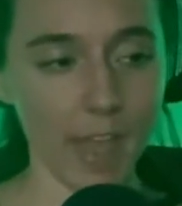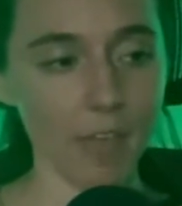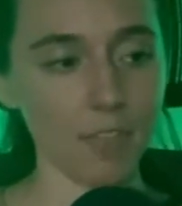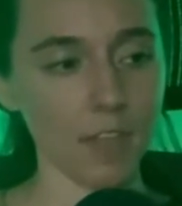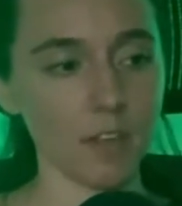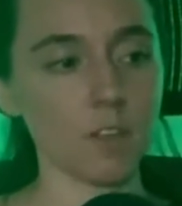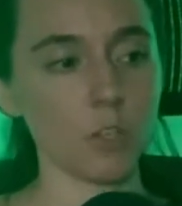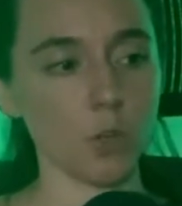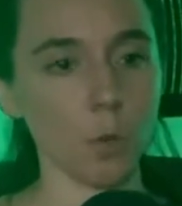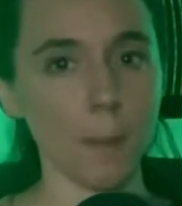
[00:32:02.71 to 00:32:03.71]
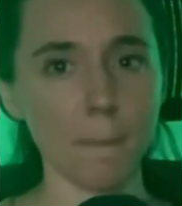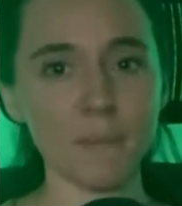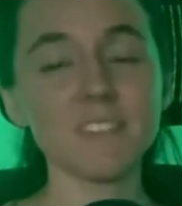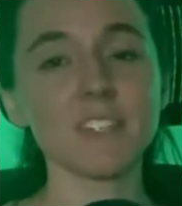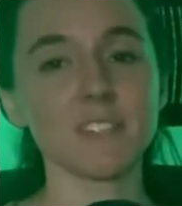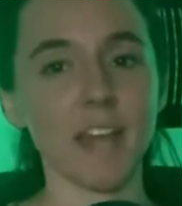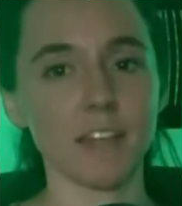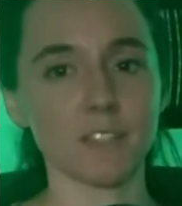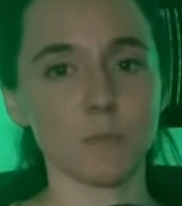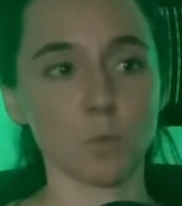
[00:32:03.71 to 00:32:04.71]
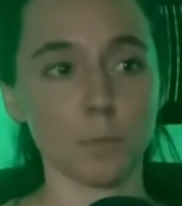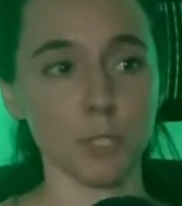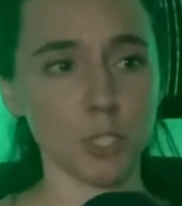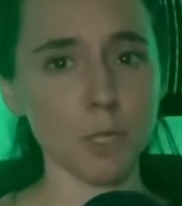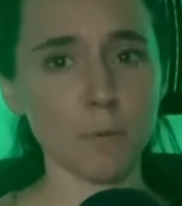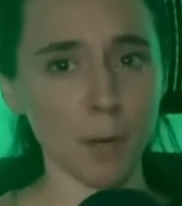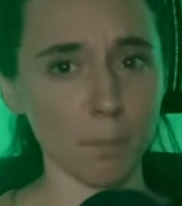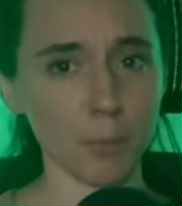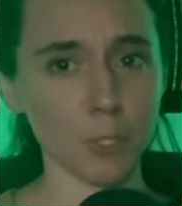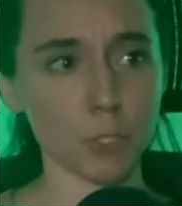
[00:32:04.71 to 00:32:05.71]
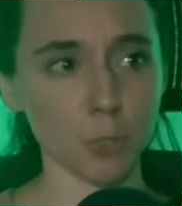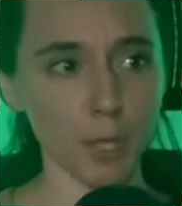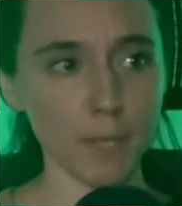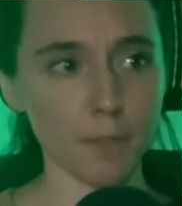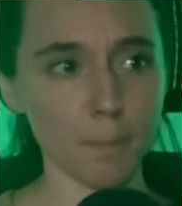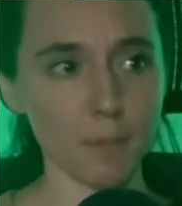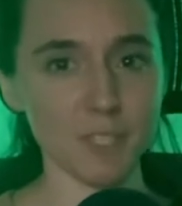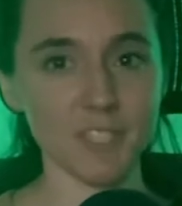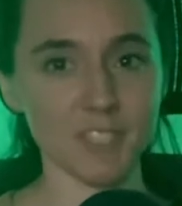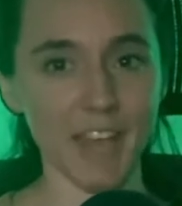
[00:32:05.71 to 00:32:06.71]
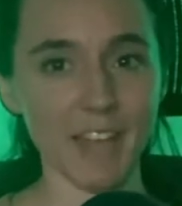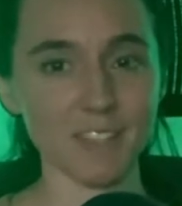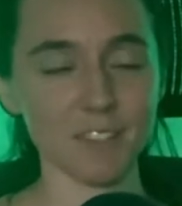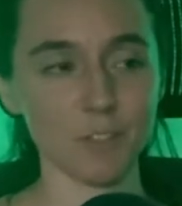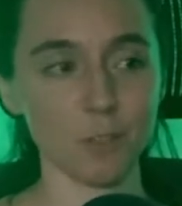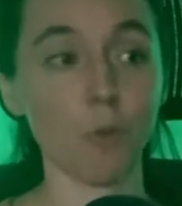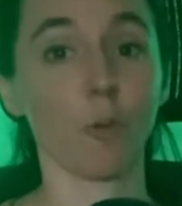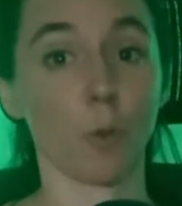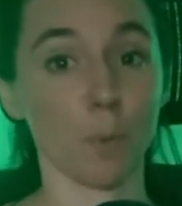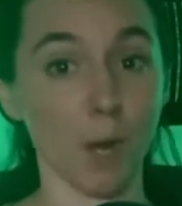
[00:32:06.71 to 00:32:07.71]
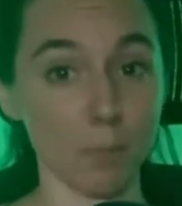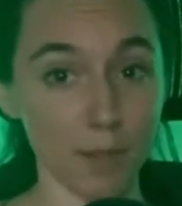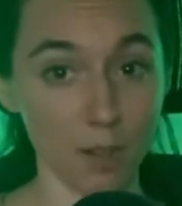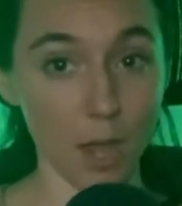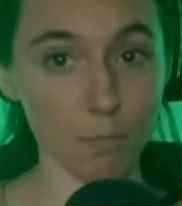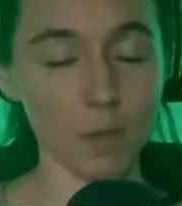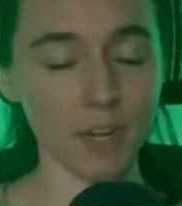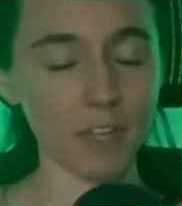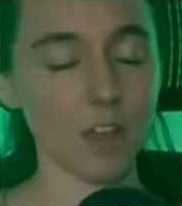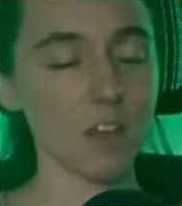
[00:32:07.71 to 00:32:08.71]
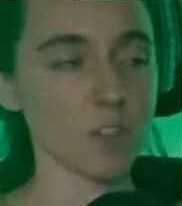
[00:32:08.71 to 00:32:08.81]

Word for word: And then, you know, my business taxes will be cheaper. I'm pretty sure like the business taxes in New York are probably a lot of money.